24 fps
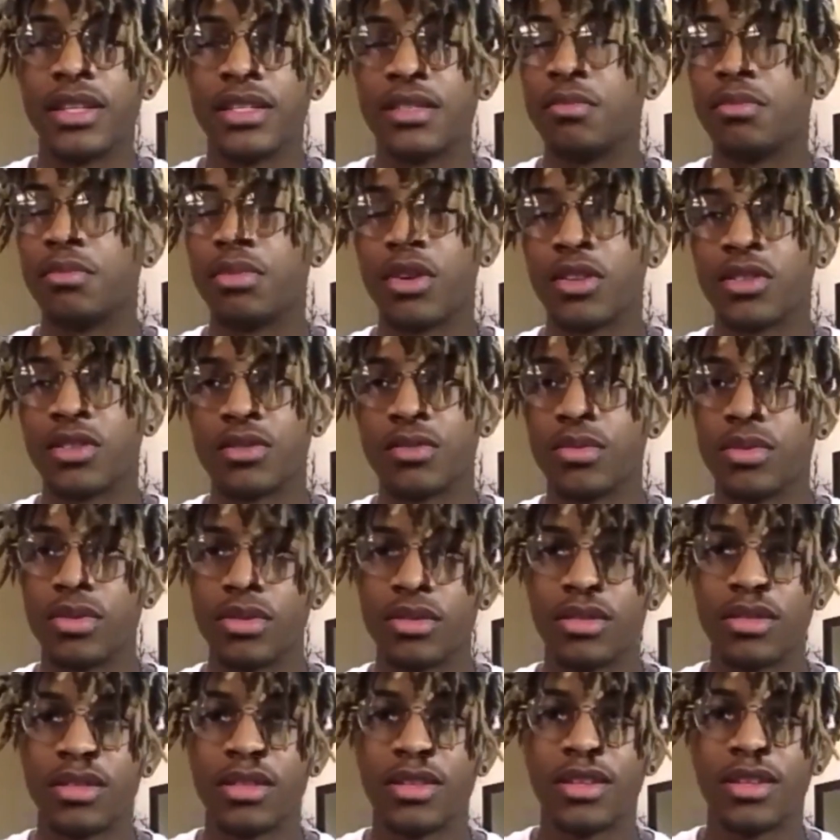It's impossible.
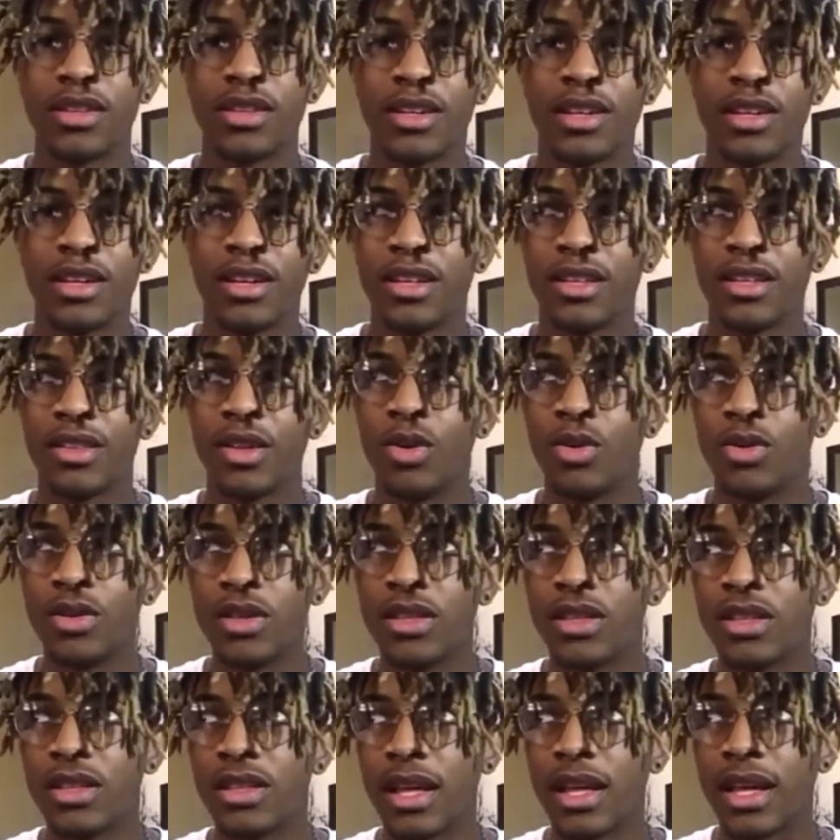The
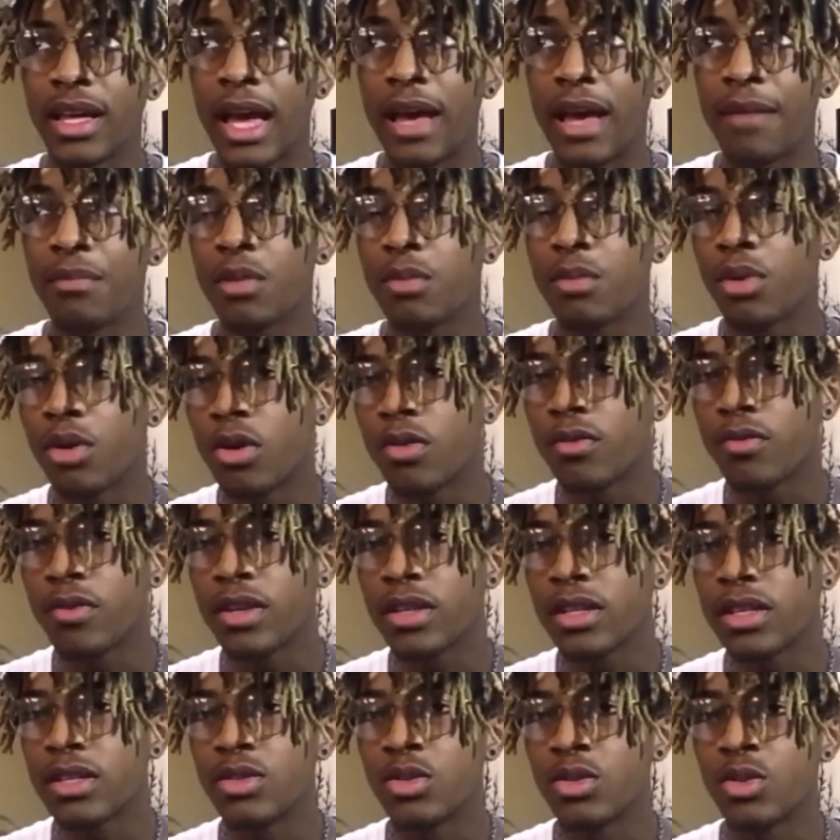only thing that can be
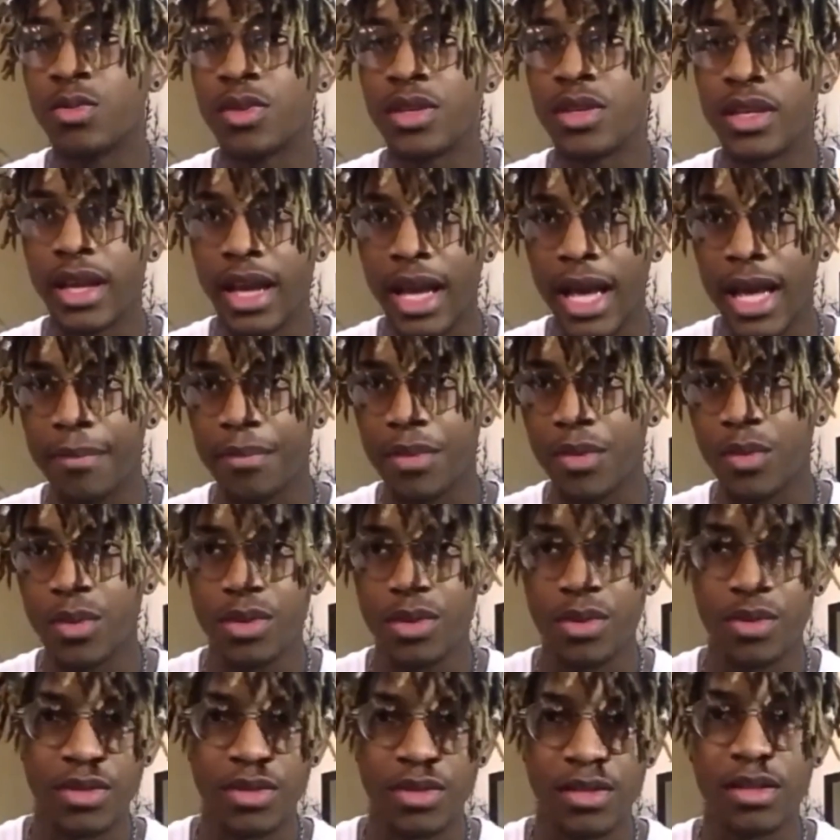perfect is you being happy
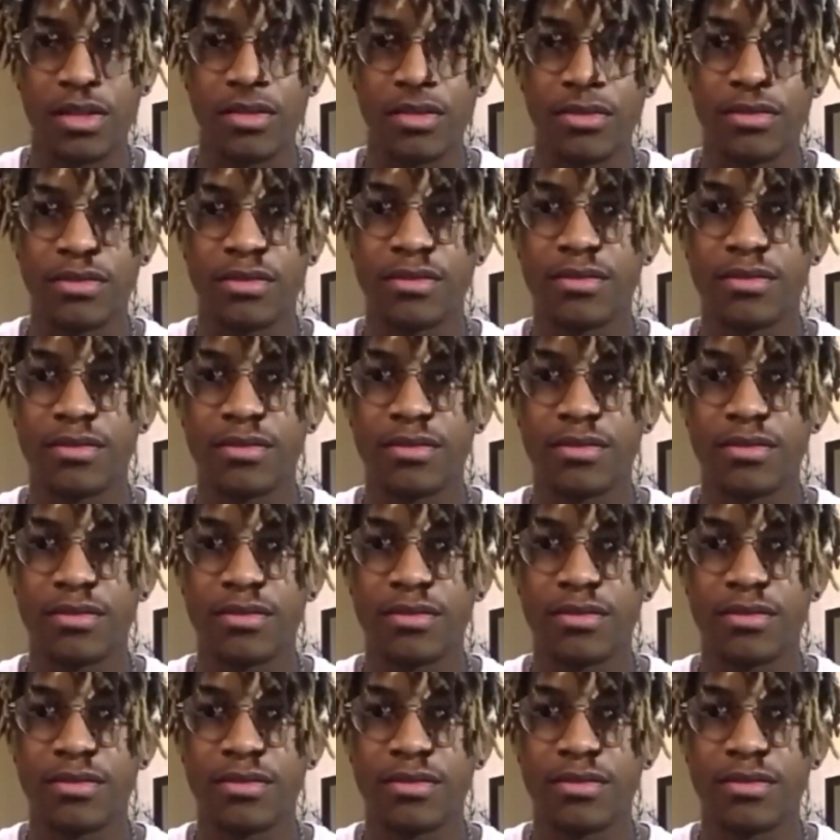with yourself.